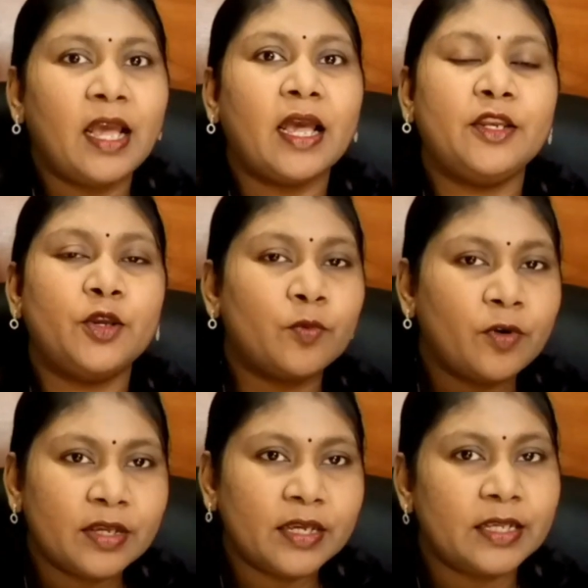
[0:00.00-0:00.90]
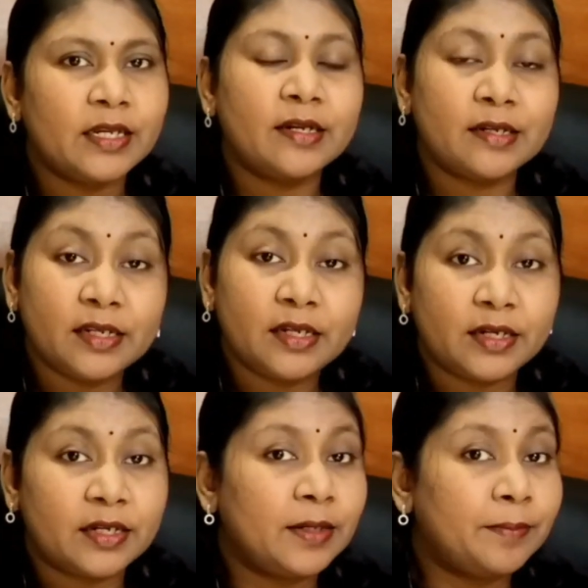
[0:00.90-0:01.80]
and you're working in a
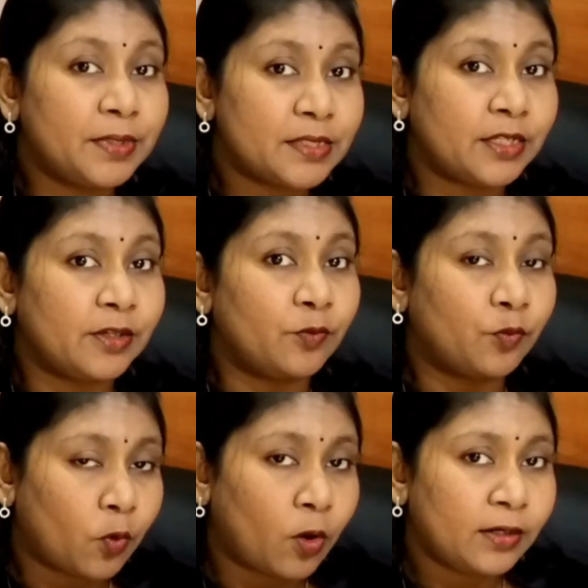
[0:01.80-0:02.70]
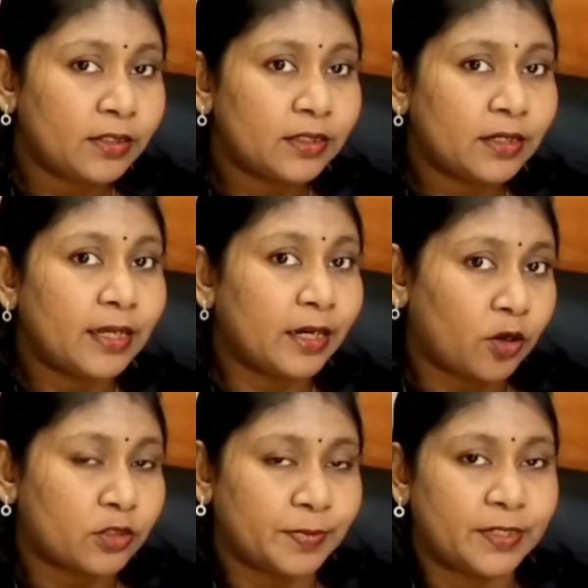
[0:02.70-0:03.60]
really busy ward in a
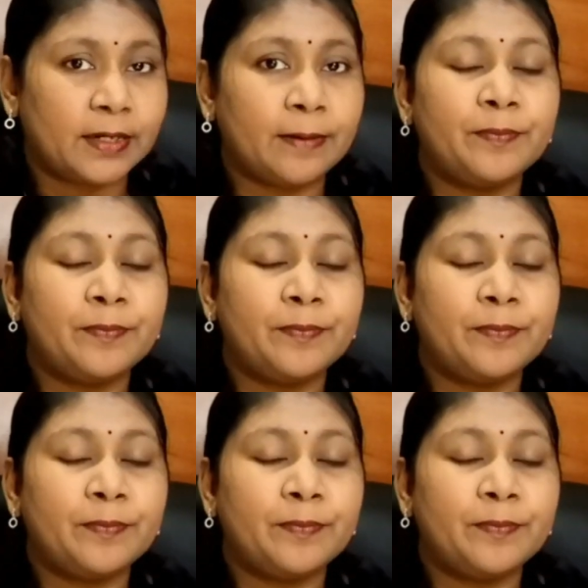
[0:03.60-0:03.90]
hospital.